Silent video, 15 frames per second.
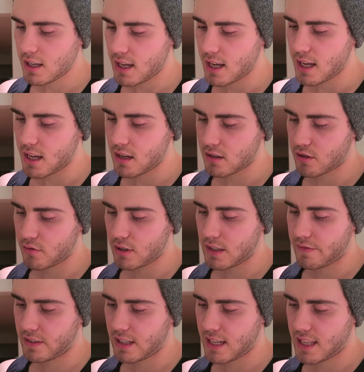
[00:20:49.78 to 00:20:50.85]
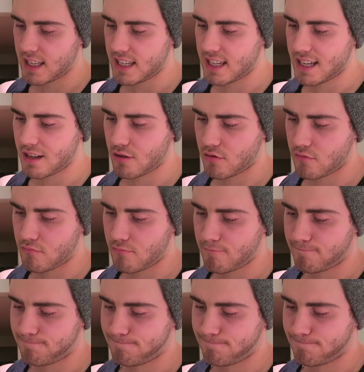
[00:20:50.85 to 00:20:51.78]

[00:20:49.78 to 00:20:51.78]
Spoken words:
the heck do I even get this out?